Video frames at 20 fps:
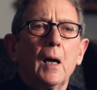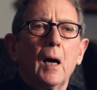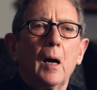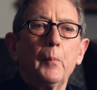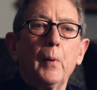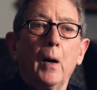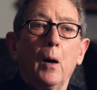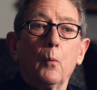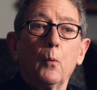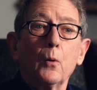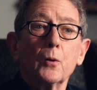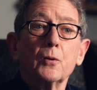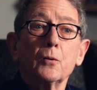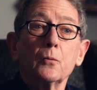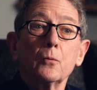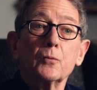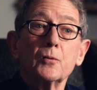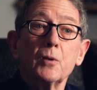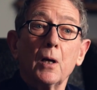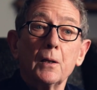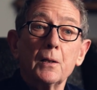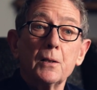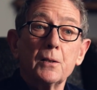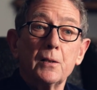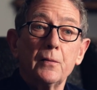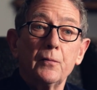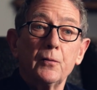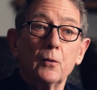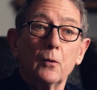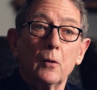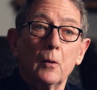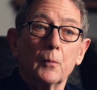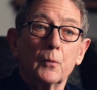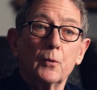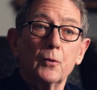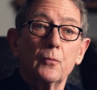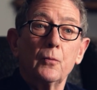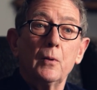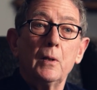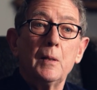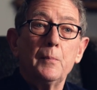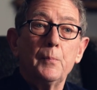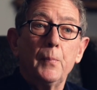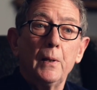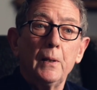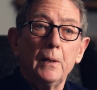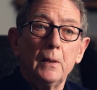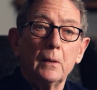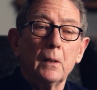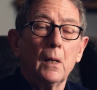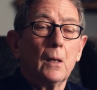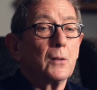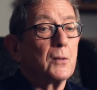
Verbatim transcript: about what an alternative Europe could really be,